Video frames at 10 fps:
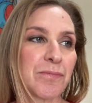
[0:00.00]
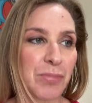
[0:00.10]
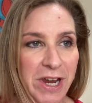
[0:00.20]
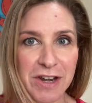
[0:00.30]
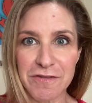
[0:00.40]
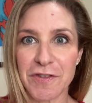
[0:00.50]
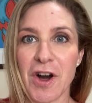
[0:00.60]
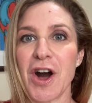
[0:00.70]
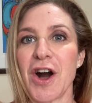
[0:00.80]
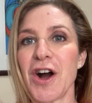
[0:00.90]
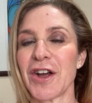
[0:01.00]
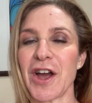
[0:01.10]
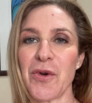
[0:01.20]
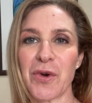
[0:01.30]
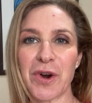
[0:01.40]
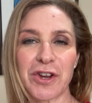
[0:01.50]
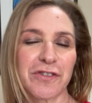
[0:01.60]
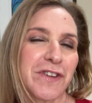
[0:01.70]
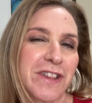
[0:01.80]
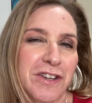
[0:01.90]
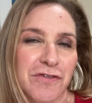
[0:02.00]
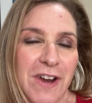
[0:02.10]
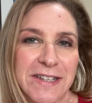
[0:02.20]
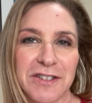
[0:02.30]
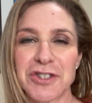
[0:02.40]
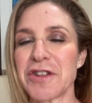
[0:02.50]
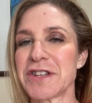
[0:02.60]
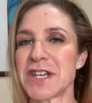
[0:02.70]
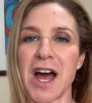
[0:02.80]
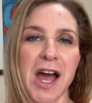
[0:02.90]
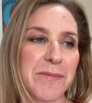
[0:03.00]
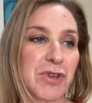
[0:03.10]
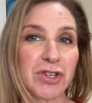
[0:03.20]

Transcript: brain fog or you're feeling frazzled all the time,